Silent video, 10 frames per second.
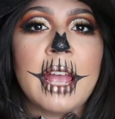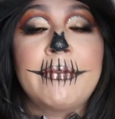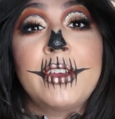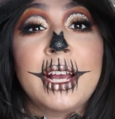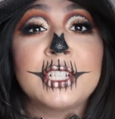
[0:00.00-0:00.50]

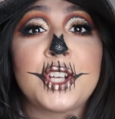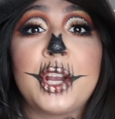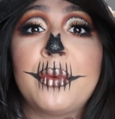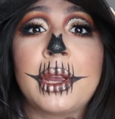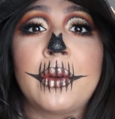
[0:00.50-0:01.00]
If you guys try
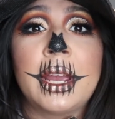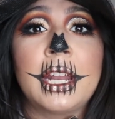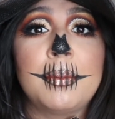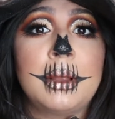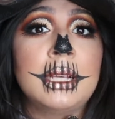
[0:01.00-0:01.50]
to recreate
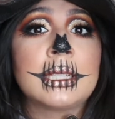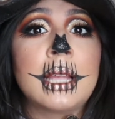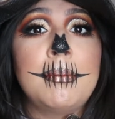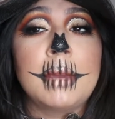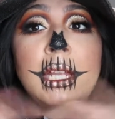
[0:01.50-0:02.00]
it, please
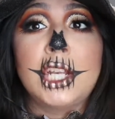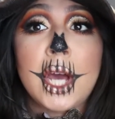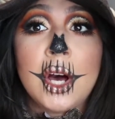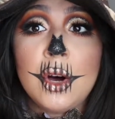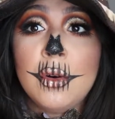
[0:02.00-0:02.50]
let me
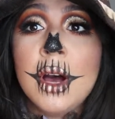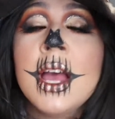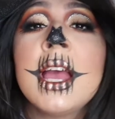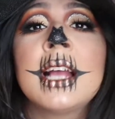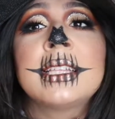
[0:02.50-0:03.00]
know.
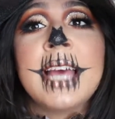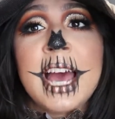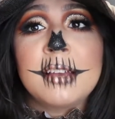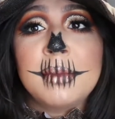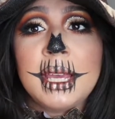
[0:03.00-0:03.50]

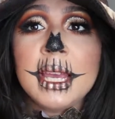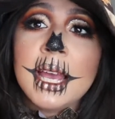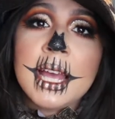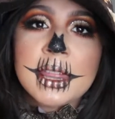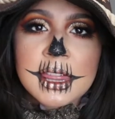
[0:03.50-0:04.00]
Tag me.
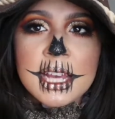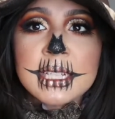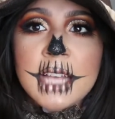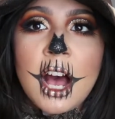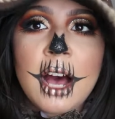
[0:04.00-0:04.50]

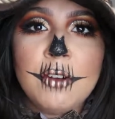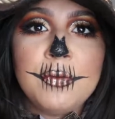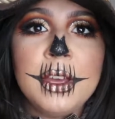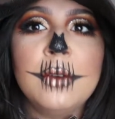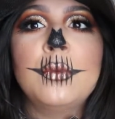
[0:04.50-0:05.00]
This
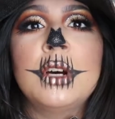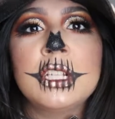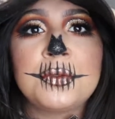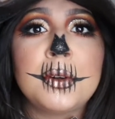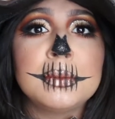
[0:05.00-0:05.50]
outfit
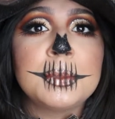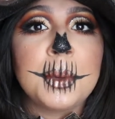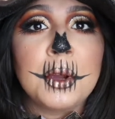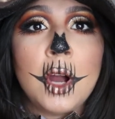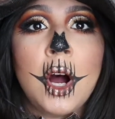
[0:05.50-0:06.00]
was from
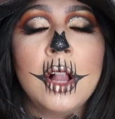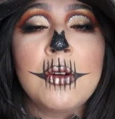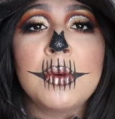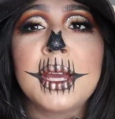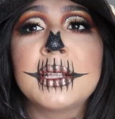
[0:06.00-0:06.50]
Spirit
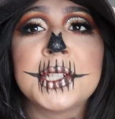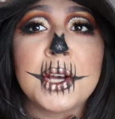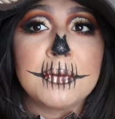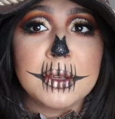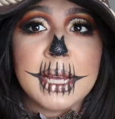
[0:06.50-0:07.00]
Halloween, so
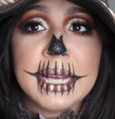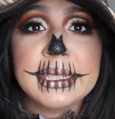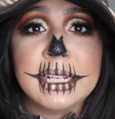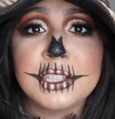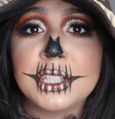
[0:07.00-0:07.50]
if you guys
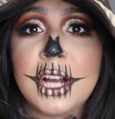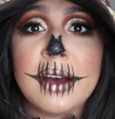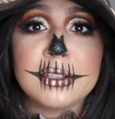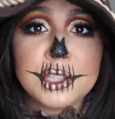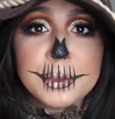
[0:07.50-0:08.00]
actually
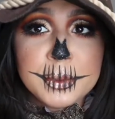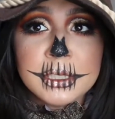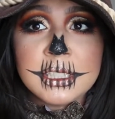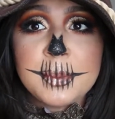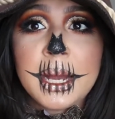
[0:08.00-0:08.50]
got super
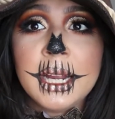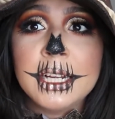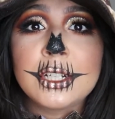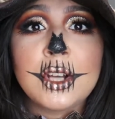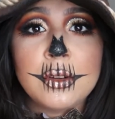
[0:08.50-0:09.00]

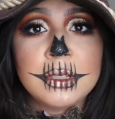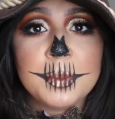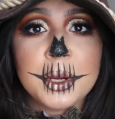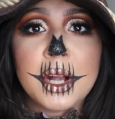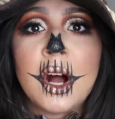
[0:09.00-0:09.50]
inspired, go to
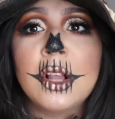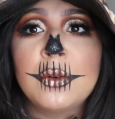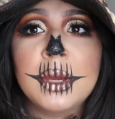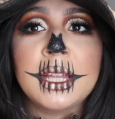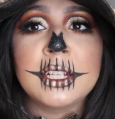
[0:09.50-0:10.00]
Spirit
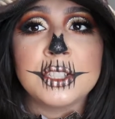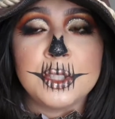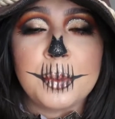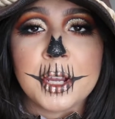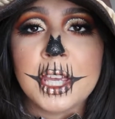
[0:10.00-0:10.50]
Halloween. They're
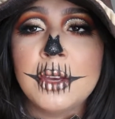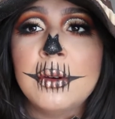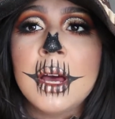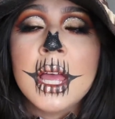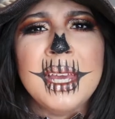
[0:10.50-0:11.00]
super
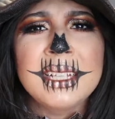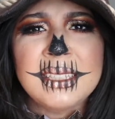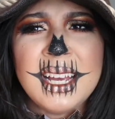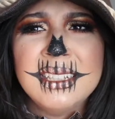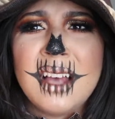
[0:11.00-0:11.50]
cute. P.S.
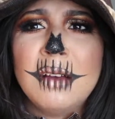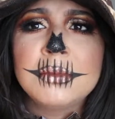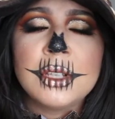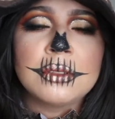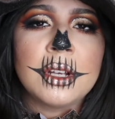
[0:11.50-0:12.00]
guys, I'm
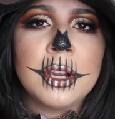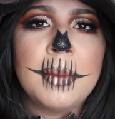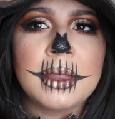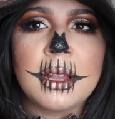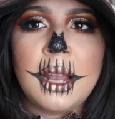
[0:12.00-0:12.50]
so sorry
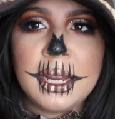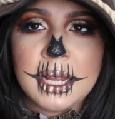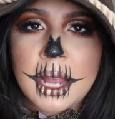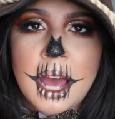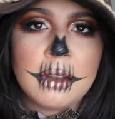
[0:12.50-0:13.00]
about the
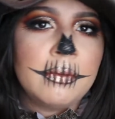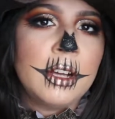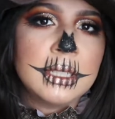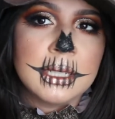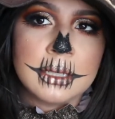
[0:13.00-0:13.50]
lighting. Out of
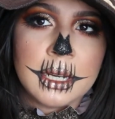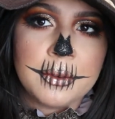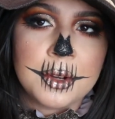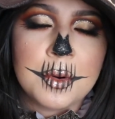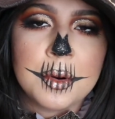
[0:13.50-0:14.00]
all days that I
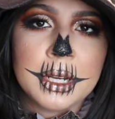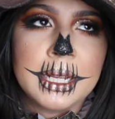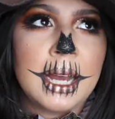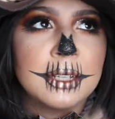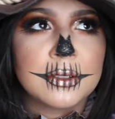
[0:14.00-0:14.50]

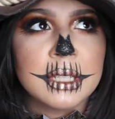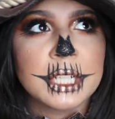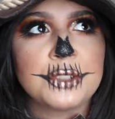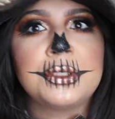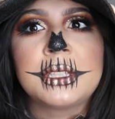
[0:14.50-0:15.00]
recorded, I used
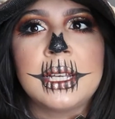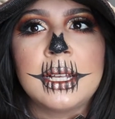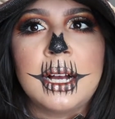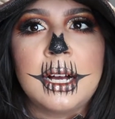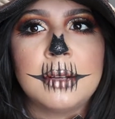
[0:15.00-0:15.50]
natural
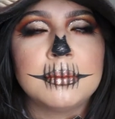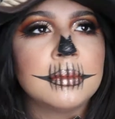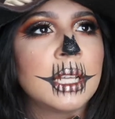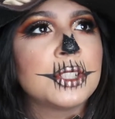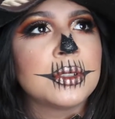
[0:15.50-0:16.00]

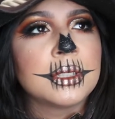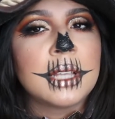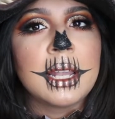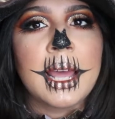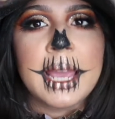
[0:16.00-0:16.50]

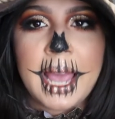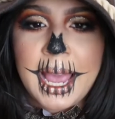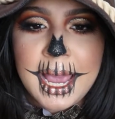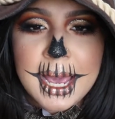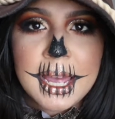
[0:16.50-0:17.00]
sunlight,
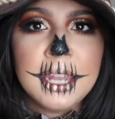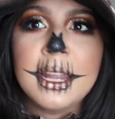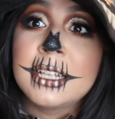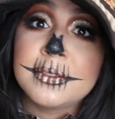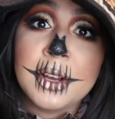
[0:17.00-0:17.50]

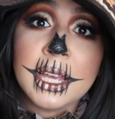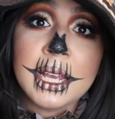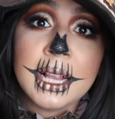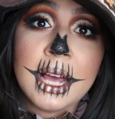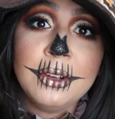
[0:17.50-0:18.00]
and it's
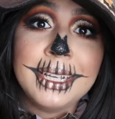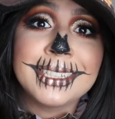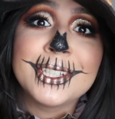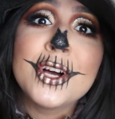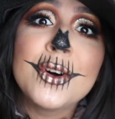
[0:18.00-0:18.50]
fucking cloudy,
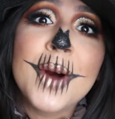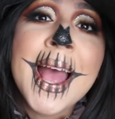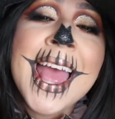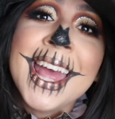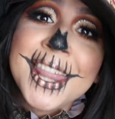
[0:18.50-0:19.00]
so
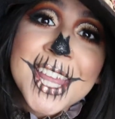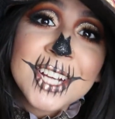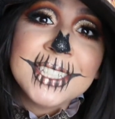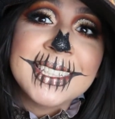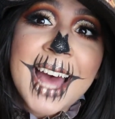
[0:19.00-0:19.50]

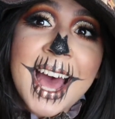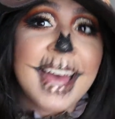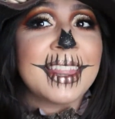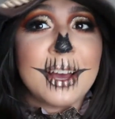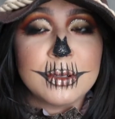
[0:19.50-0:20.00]
there's
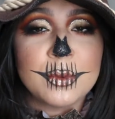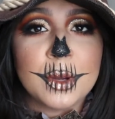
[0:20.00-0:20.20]
that. That was